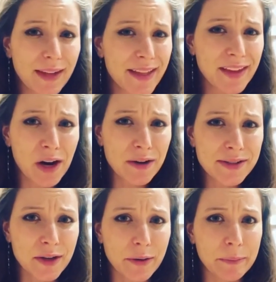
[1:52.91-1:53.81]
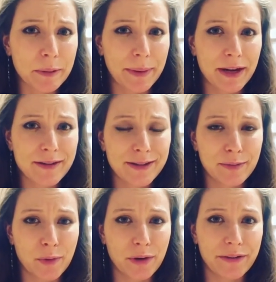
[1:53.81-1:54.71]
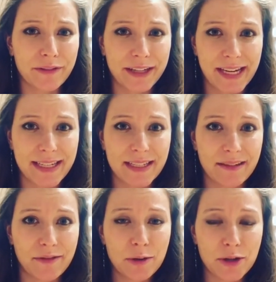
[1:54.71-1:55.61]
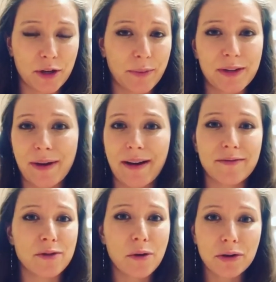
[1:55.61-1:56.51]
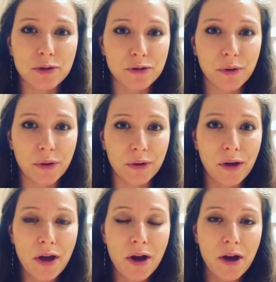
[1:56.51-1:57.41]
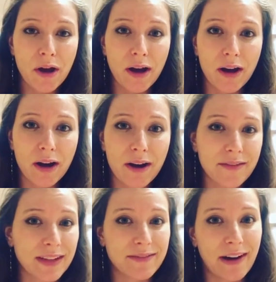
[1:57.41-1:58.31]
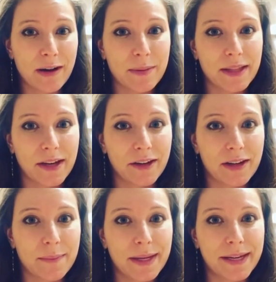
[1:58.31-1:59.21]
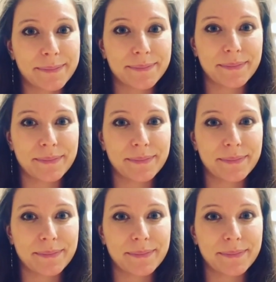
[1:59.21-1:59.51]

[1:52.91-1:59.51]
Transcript: And then also it prepares you more for gigs in the future when you have no control of the environment that you're going to be in.